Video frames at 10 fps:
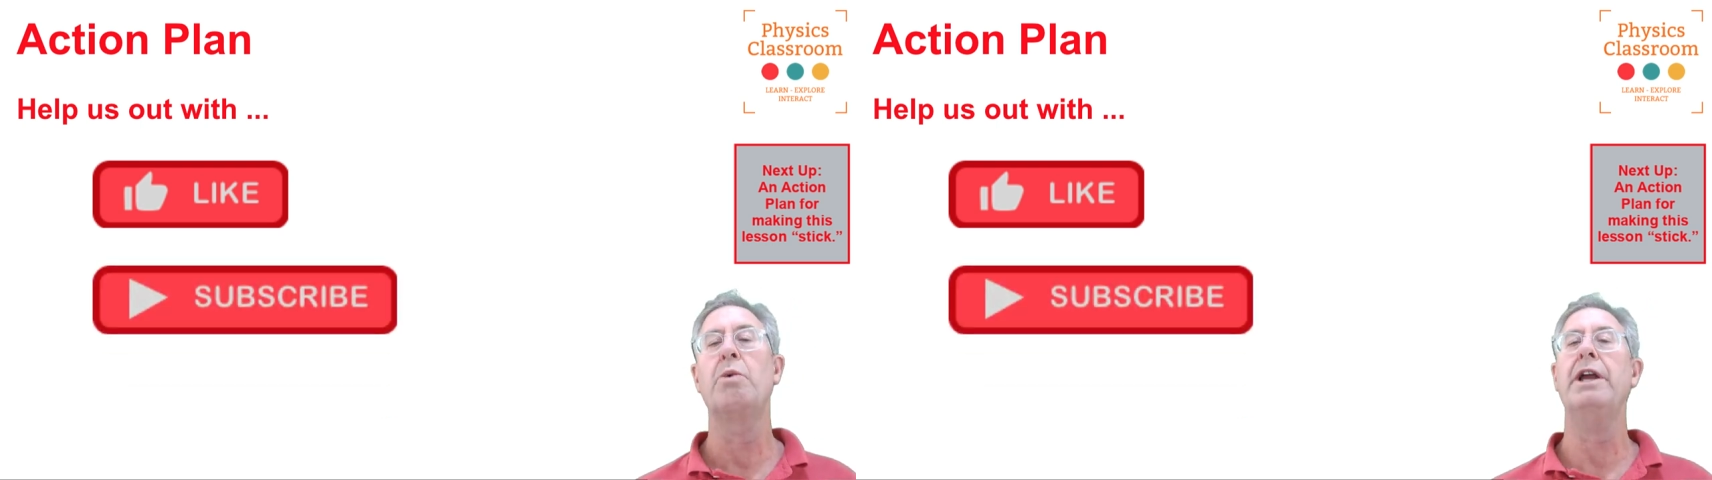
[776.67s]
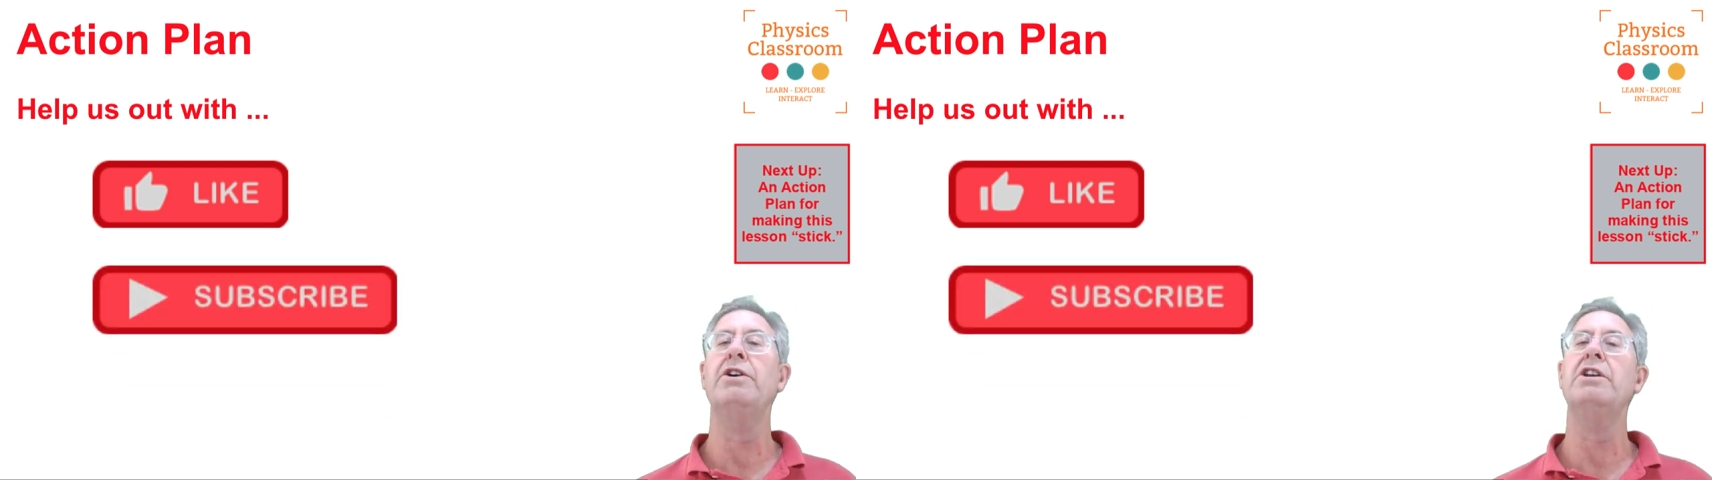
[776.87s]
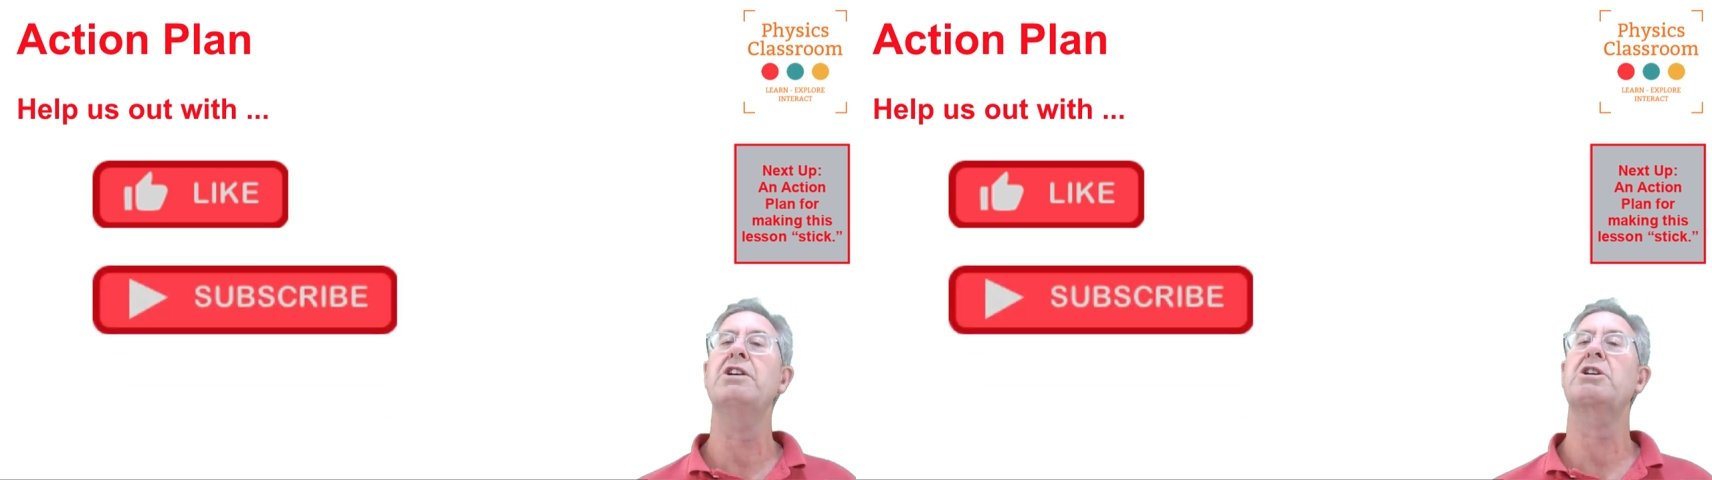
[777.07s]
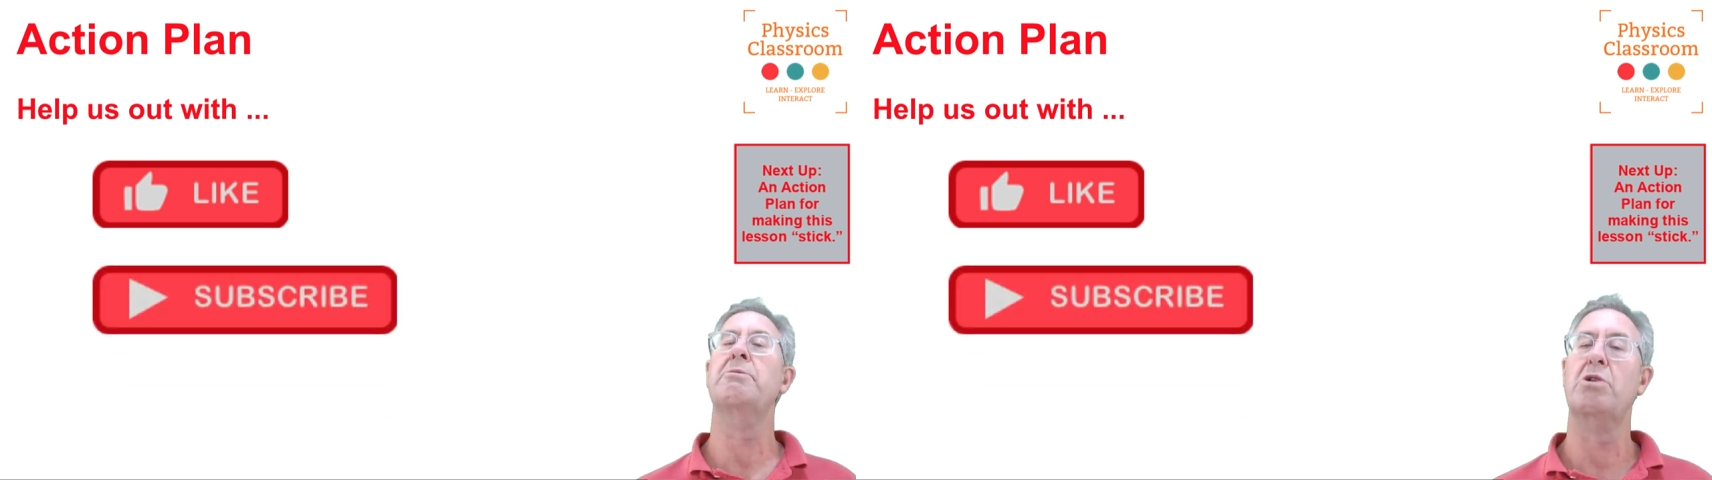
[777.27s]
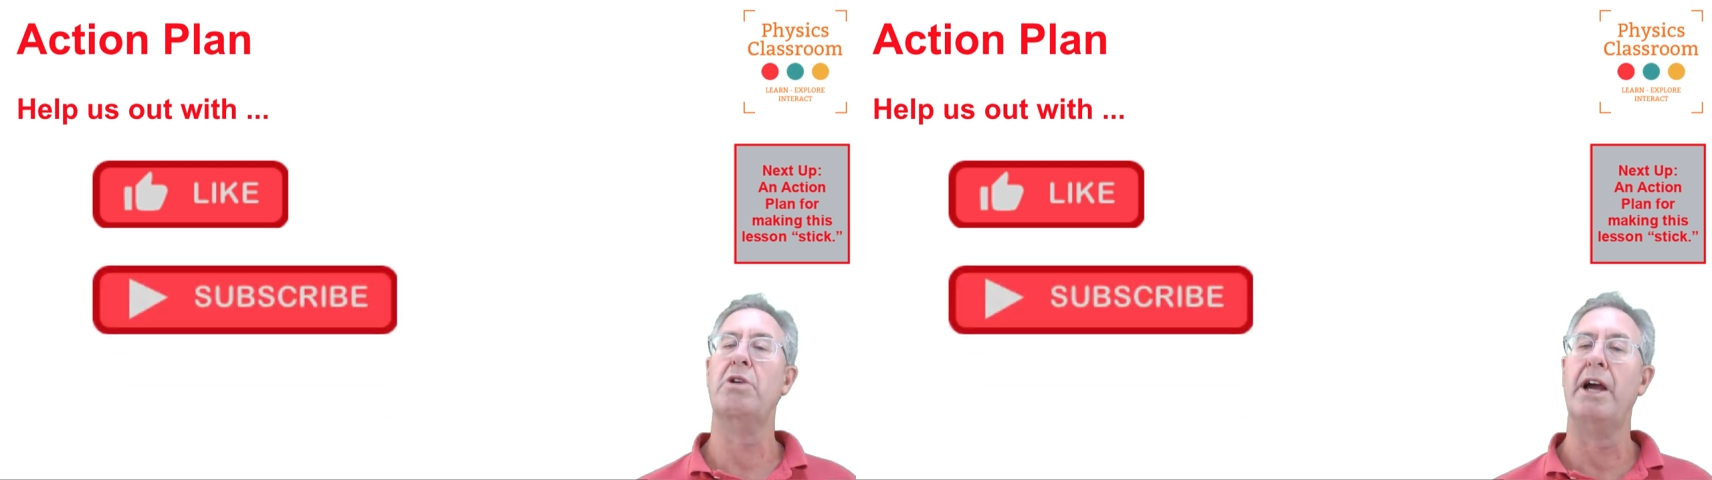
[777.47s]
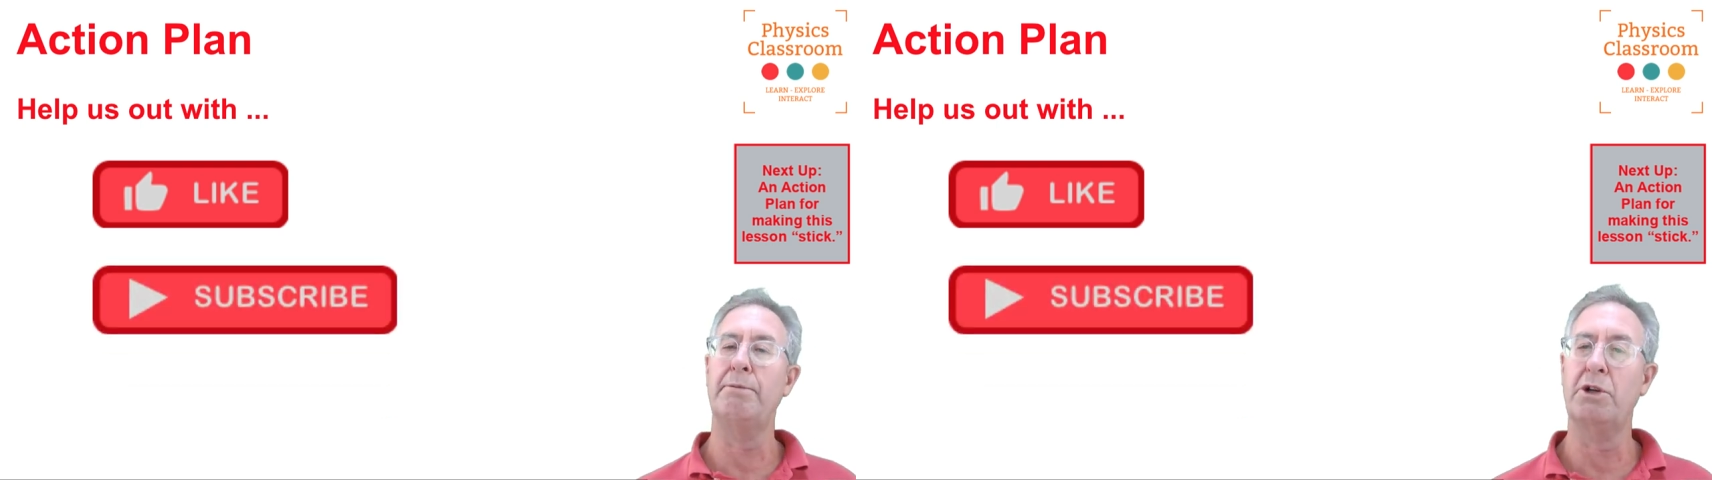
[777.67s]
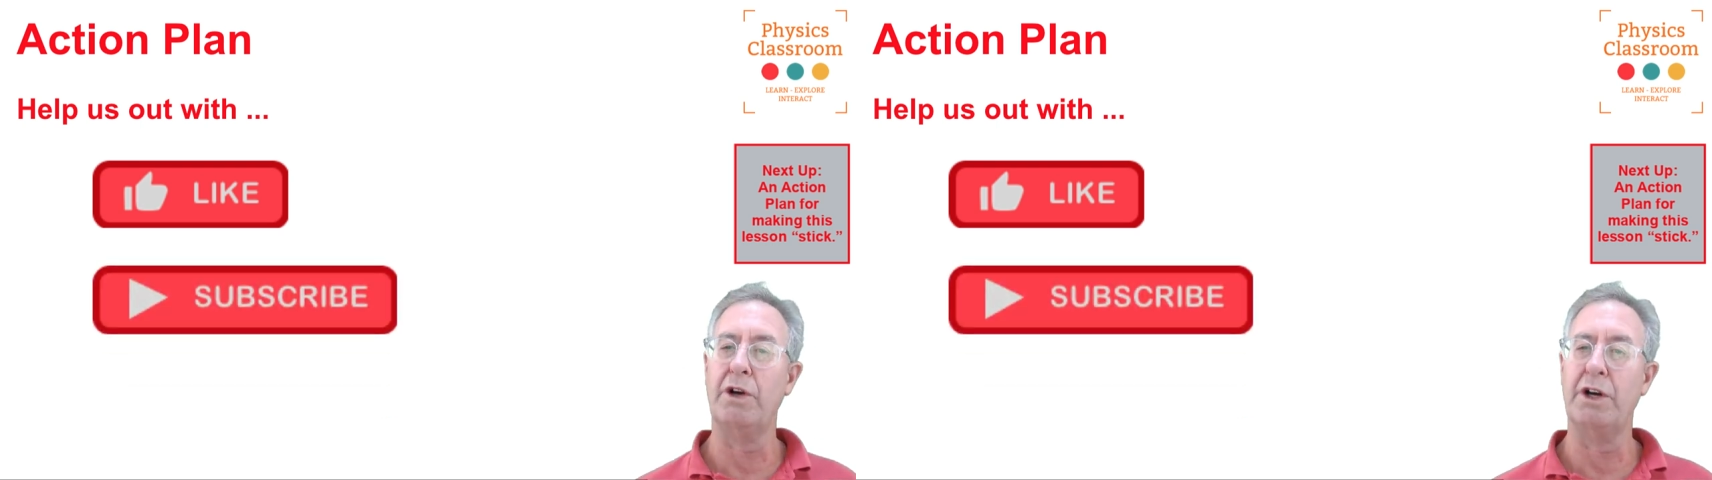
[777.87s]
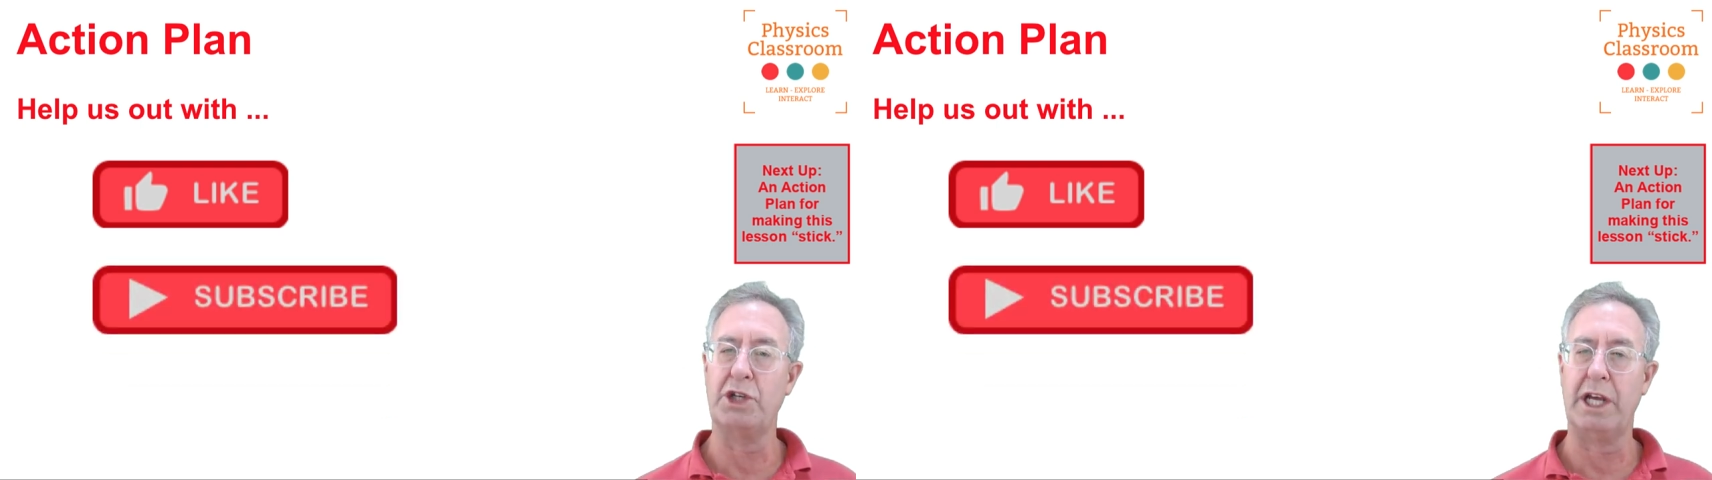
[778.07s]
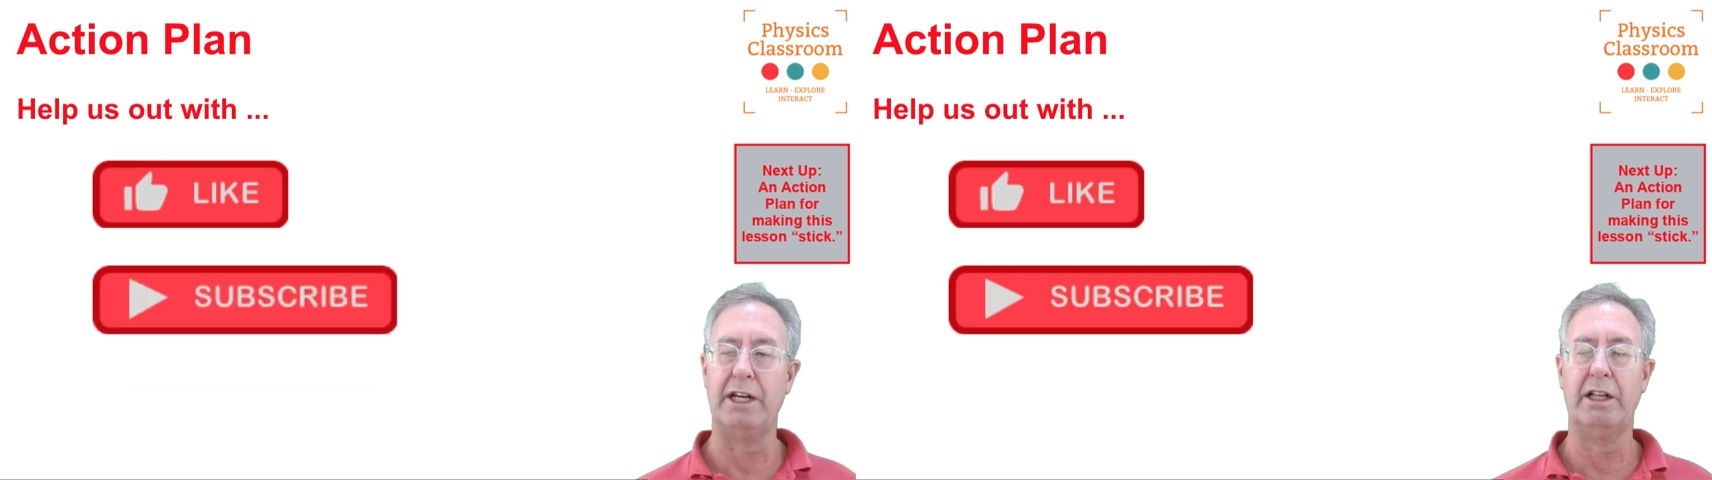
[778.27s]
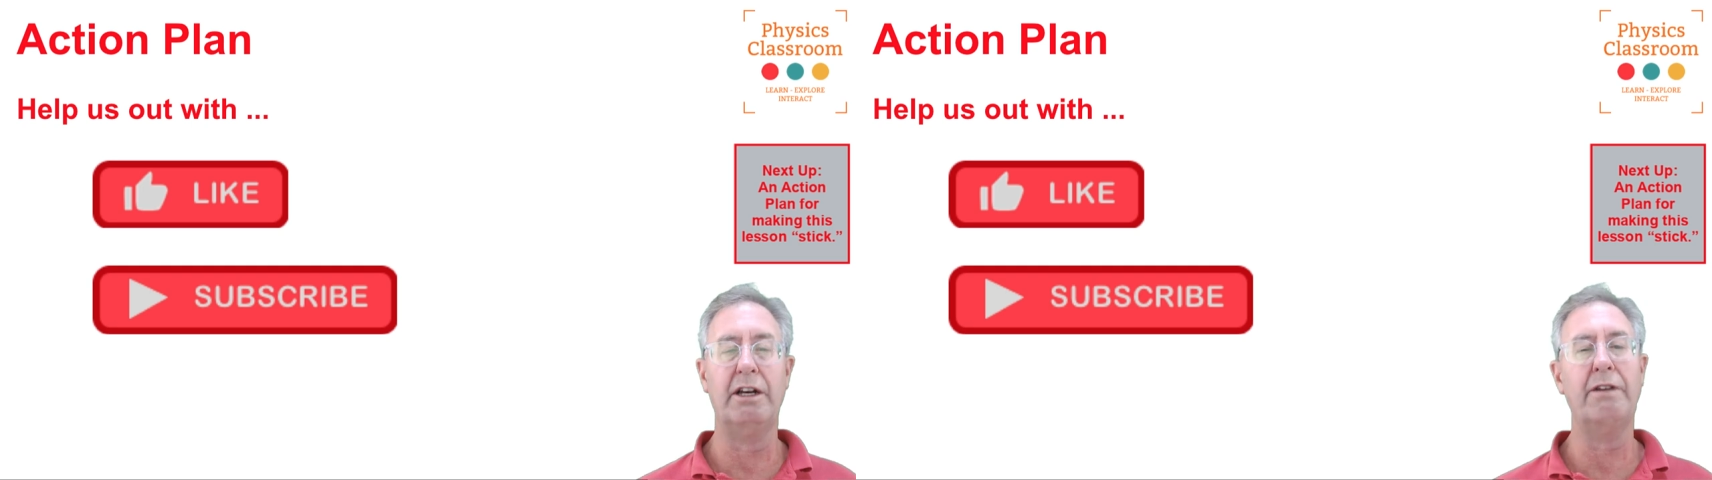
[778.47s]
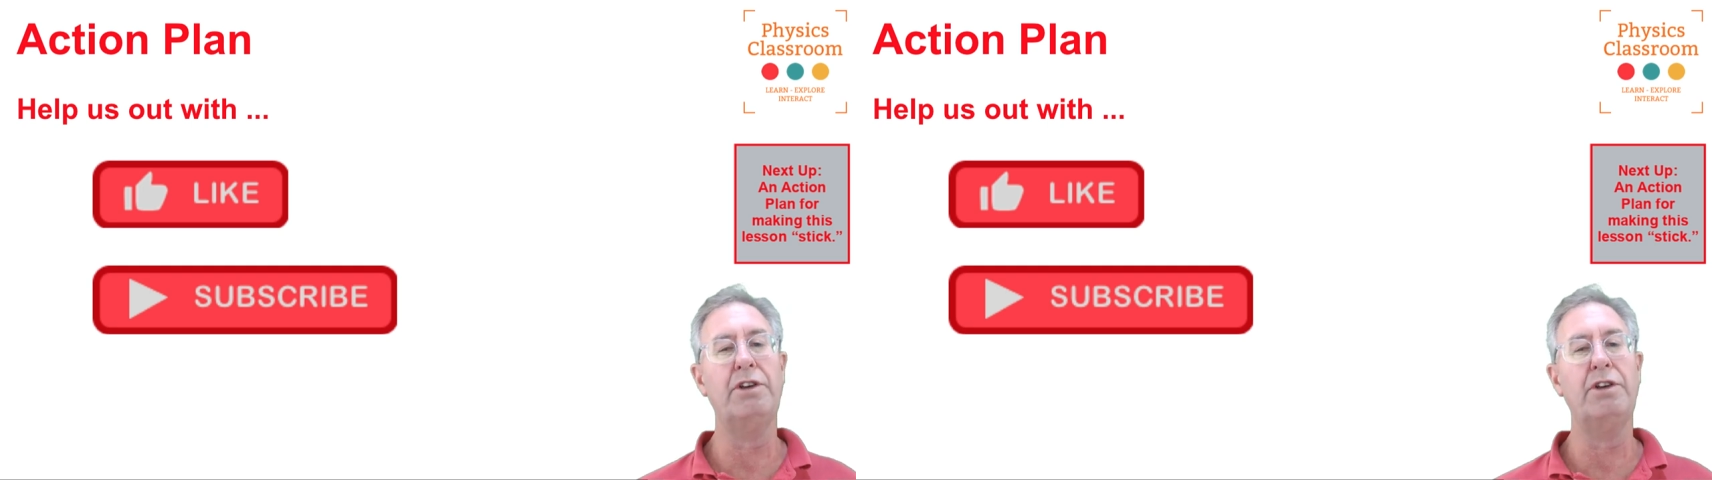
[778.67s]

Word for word: why don't you subscribe to our channel?